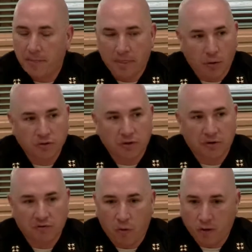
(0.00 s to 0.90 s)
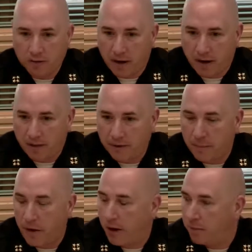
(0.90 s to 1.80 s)
those are enforced by the
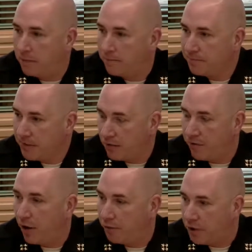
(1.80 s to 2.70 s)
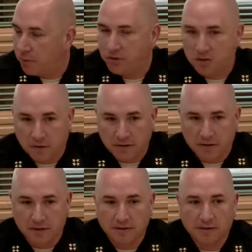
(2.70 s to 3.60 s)
Department of Health and Human
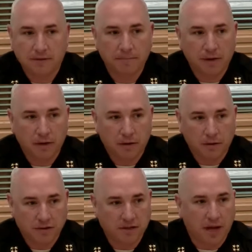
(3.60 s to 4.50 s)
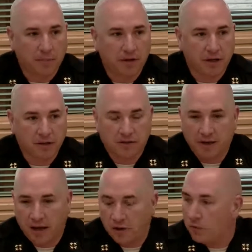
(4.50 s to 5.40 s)
Services, state police,
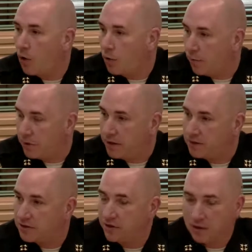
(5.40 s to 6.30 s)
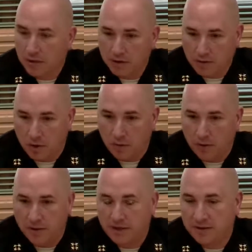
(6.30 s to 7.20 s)
and your local police. So
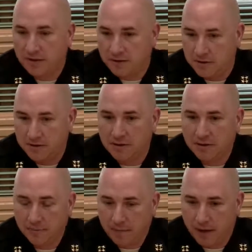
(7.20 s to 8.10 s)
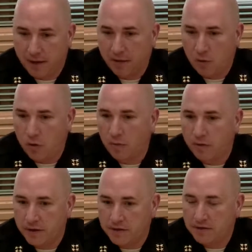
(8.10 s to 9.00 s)
in this instance, the local
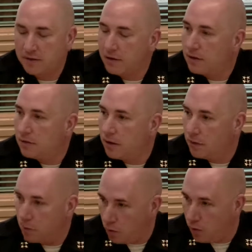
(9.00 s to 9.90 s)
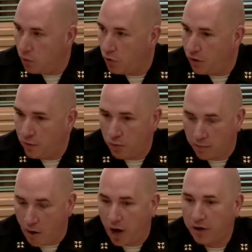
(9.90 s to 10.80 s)
police would
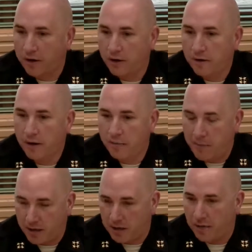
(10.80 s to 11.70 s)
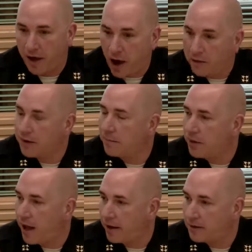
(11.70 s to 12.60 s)
monitor and make sure they are in
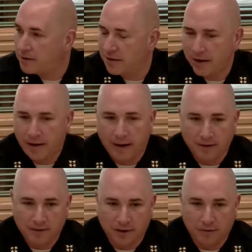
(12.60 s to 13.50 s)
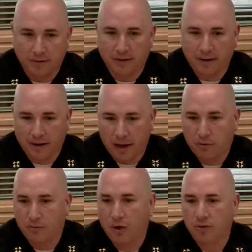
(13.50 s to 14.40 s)
compliance. And certainly, again,
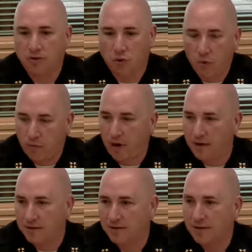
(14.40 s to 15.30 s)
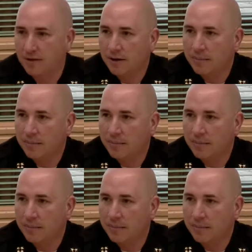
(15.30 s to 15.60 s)
throughout this whole process,